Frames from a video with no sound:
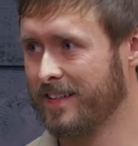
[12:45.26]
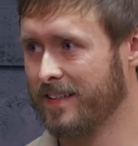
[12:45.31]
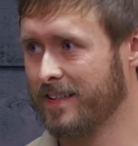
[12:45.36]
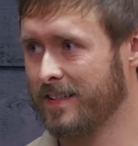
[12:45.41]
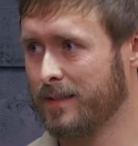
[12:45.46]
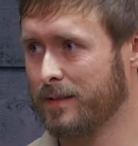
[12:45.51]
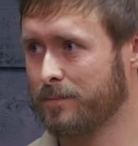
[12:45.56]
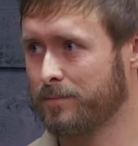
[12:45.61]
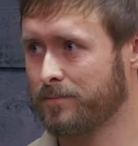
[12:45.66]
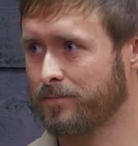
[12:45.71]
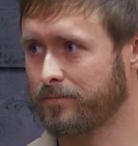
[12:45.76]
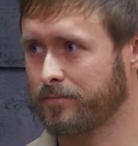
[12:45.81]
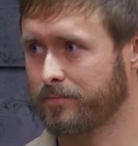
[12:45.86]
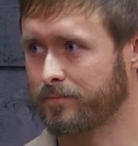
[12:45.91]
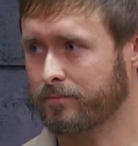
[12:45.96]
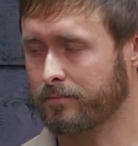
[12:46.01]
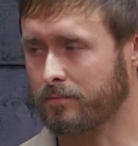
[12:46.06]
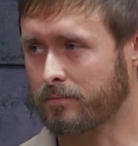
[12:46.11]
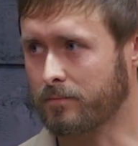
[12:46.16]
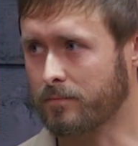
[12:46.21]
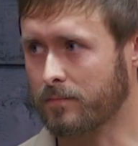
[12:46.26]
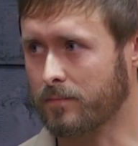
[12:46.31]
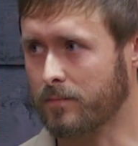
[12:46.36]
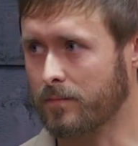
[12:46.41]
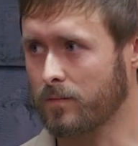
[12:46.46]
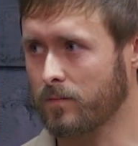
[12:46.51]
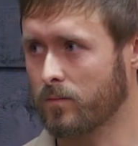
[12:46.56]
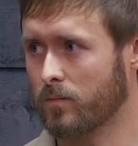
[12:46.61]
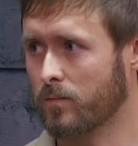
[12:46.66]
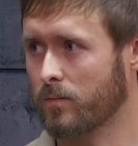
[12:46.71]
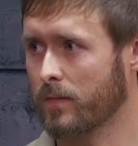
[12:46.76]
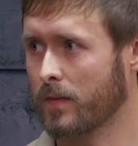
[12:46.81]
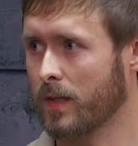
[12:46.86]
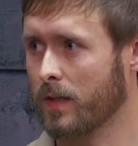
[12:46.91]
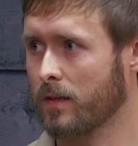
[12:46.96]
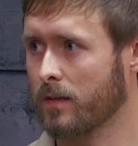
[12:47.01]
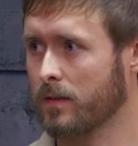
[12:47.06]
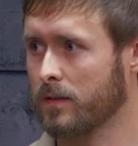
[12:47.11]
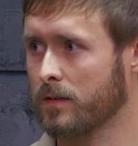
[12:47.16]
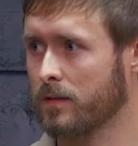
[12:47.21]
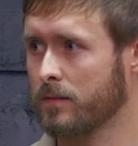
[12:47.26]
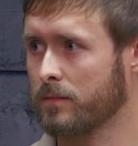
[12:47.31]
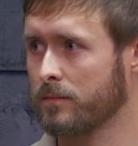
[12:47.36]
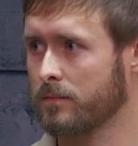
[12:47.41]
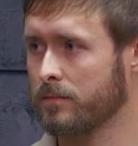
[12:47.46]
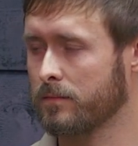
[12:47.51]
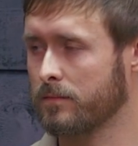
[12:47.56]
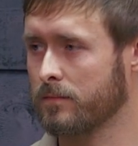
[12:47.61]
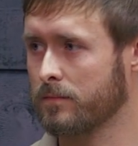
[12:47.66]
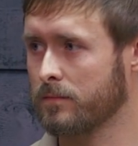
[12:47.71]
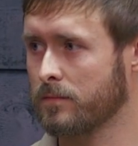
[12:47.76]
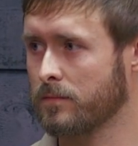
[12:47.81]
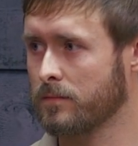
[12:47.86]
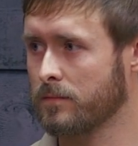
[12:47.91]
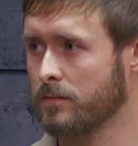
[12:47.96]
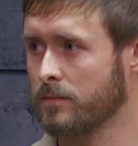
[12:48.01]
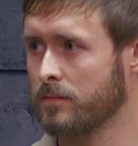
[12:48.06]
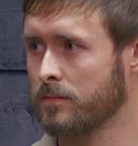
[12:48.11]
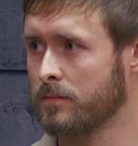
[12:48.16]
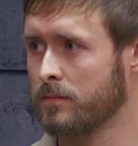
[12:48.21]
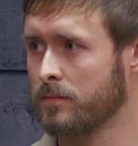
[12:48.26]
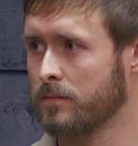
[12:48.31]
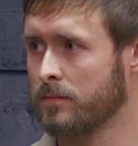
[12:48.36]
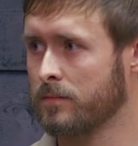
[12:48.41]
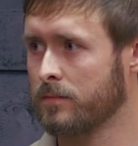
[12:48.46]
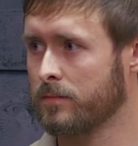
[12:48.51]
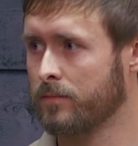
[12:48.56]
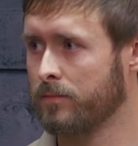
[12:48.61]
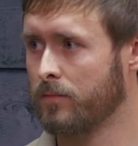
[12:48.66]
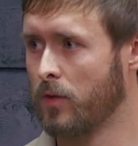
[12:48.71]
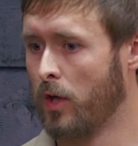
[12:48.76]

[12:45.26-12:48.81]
You know, uh, what, uh, what kind of noise do they make?